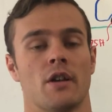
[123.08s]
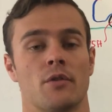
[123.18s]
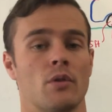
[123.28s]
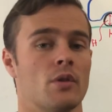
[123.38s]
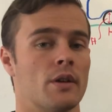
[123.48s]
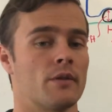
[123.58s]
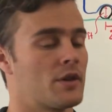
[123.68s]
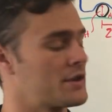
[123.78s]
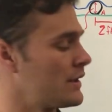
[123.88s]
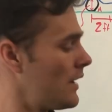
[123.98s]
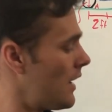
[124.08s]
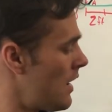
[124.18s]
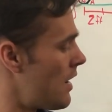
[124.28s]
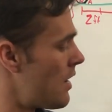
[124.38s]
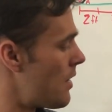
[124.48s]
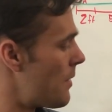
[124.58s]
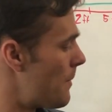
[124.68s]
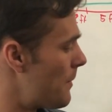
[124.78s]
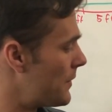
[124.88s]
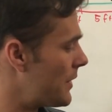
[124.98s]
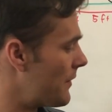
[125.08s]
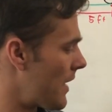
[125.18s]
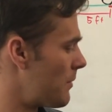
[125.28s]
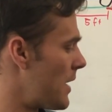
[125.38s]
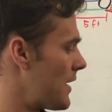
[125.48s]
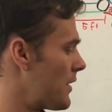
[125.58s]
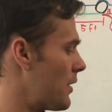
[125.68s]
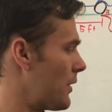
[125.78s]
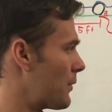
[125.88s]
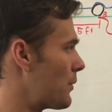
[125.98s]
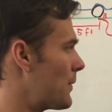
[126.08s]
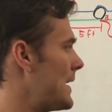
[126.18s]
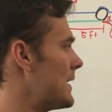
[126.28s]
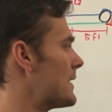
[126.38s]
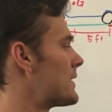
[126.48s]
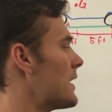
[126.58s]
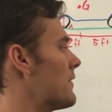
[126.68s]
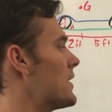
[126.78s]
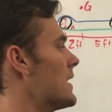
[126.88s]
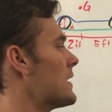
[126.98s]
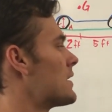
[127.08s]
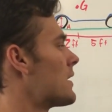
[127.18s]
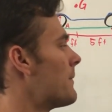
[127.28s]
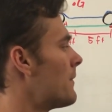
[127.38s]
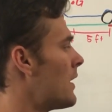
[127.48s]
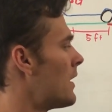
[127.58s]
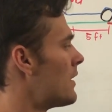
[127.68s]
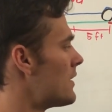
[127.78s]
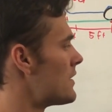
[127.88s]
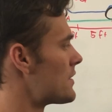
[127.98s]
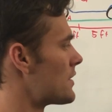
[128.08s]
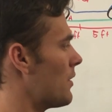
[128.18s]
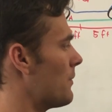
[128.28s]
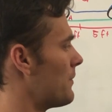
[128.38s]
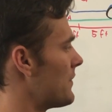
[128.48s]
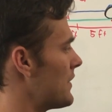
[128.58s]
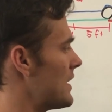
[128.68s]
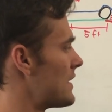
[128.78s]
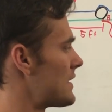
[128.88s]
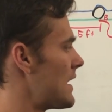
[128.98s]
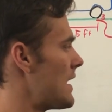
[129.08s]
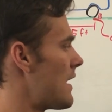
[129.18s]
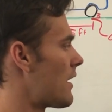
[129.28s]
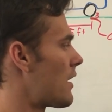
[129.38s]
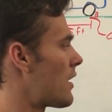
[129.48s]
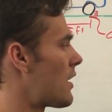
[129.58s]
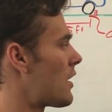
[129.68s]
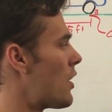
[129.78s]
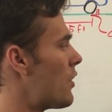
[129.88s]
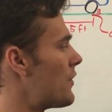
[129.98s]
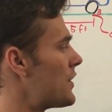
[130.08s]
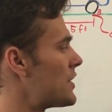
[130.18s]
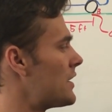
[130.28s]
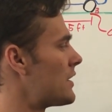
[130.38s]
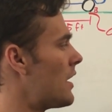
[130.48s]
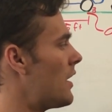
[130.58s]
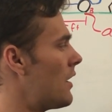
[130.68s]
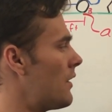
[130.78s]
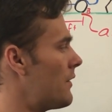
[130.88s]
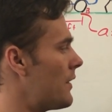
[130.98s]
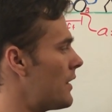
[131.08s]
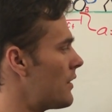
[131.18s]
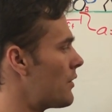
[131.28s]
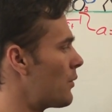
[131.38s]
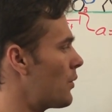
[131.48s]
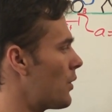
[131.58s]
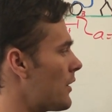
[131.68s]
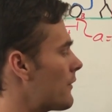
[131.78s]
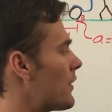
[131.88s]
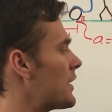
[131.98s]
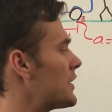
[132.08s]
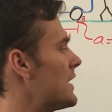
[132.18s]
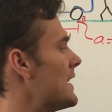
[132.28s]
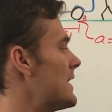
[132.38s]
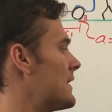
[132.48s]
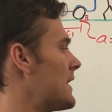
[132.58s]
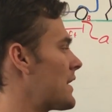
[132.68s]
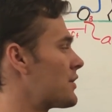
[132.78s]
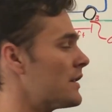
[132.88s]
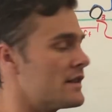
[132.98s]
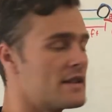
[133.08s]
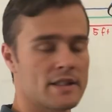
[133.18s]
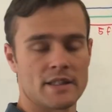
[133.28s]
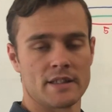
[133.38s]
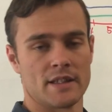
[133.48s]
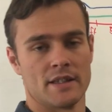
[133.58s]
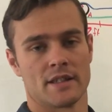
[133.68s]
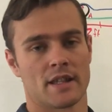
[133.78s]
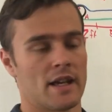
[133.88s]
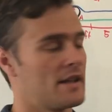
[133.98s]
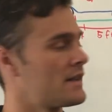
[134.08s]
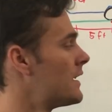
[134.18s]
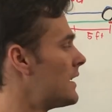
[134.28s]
of rolling friction, divided by the radius of the disk. So this coefficient of rolling friction is actually a distance in this case,